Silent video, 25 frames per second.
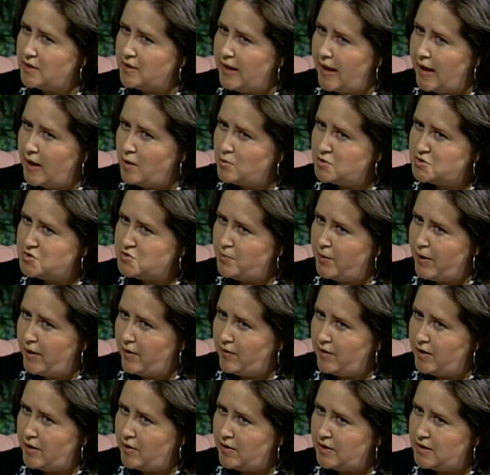the language
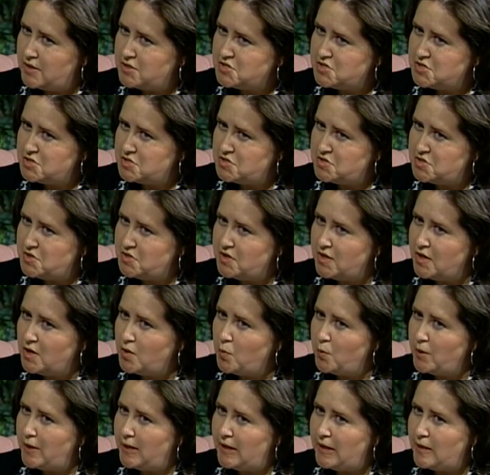barrier issue. Do you
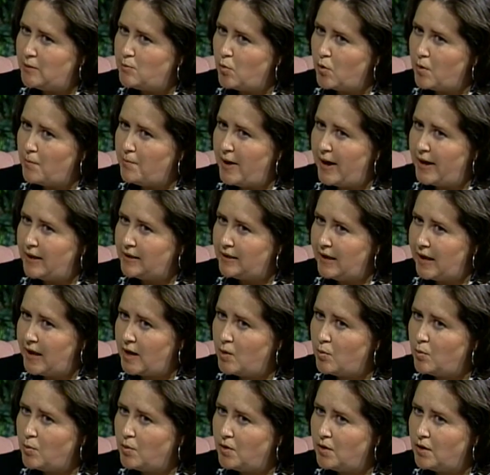think we need more
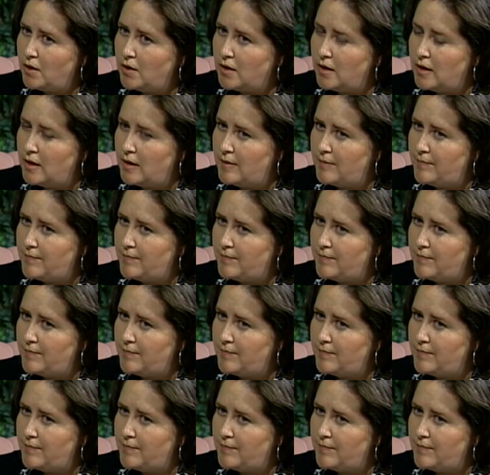bilingual